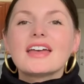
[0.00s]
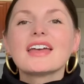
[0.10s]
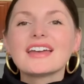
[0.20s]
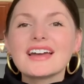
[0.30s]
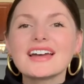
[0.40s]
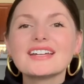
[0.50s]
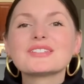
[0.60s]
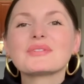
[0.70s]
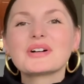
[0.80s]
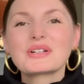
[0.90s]
Hey
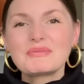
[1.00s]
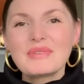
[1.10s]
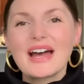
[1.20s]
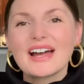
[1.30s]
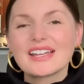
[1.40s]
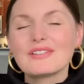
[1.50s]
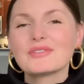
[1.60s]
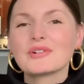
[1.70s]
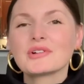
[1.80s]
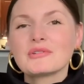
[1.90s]
guys, welcome back. If
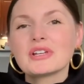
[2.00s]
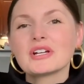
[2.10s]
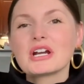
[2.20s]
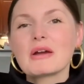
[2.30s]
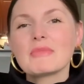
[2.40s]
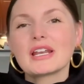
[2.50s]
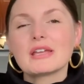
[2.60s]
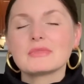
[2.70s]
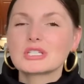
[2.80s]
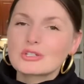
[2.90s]
you're new here, my
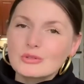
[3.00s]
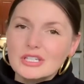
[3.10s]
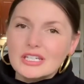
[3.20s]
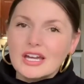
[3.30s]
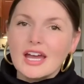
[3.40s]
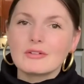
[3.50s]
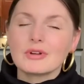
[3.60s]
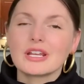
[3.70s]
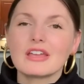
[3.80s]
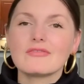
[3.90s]
name is Julia. I
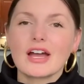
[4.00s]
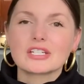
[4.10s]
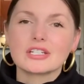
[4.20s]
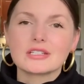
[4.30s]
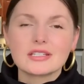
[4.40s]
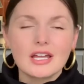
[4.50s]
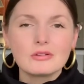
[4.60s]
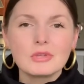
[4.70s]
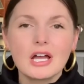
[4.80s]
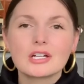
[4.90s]
run a fashion
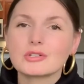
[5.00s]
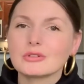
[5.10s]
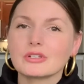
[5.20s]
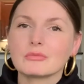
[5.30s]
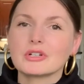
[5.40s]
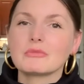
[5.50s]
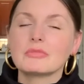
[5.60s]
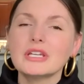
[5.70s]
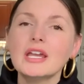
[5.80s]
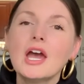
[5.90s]
style blog, Julia Marie
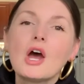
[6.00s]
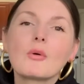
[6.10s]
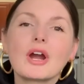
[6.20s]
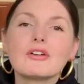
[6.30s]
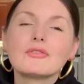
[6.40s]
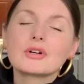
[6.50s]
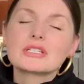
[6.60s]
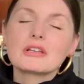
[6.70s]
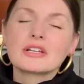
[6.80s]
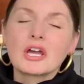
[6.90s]
B, where I
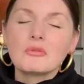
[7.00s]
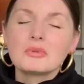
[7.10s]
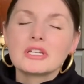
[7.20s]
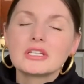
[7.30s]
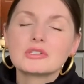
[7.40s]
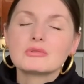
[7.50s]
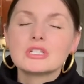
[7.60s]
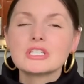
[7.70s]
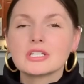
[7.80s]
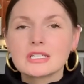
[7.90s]
focus on helping to
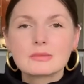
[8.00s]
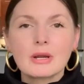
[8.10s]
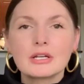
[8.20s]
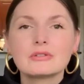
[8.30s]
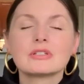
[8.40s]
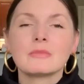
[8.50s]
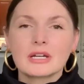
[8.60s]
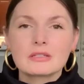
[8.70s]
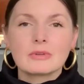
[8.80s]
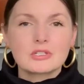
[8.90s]
teach and inspire you to
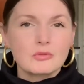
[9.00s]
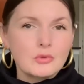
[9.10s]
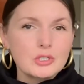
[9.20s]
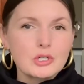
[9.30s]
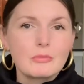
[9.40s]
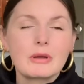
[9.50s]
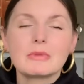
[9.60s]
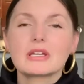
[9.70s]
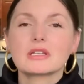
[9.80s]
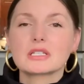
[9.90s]
maximize your wardrobe by
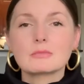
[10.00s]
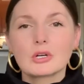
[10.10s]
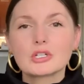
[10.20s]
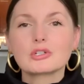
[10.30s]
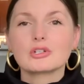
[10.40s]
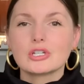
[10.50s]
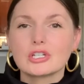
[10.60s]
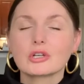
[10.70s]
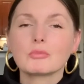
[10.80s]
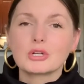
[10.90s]
making smart
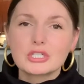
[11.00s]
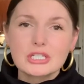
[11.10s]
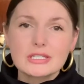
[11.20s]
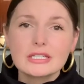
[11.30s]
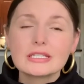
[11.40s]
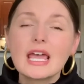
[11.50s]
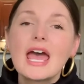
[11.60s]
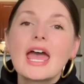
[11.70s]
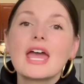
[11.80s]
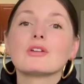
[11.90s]
strategic purchases
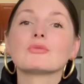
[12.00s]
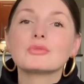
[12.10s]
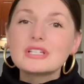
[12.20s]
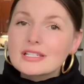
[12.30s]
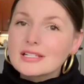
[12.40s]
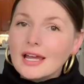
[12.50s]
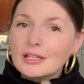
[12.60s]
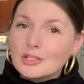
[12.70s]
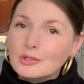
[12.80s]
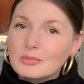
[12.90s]
and
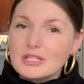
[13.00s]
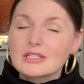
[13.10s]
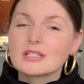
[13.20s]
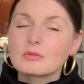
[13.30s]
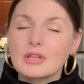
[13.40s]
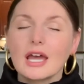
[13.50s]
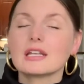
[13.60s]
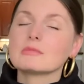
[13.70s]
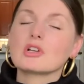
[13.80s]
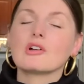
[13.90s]
restyling your pieces with
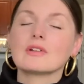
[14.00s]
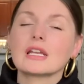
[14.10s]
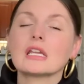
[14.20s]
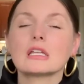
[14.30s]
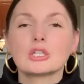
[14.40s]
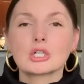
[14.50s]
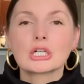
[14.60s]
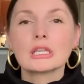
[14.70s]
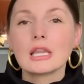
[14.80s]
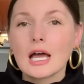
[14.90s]
items already in your
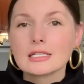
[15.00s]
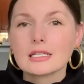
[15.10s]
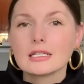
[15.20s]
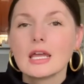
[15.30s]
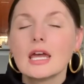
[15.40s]
closet.